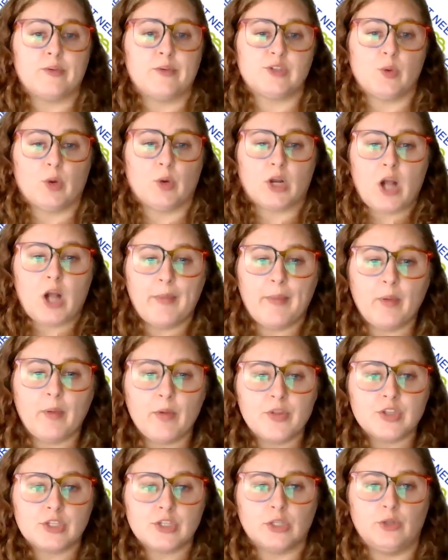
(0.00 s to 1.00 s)
So we're coming
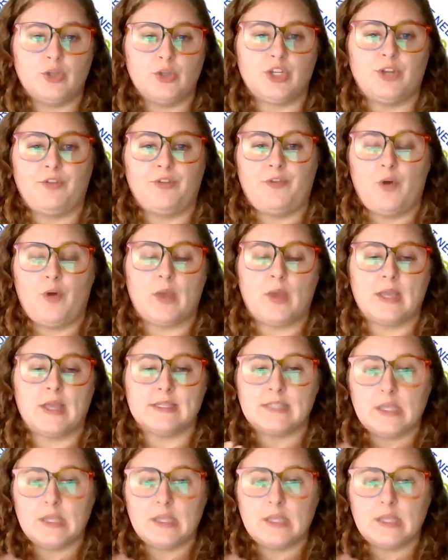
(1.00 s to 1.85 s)
with a solution focus.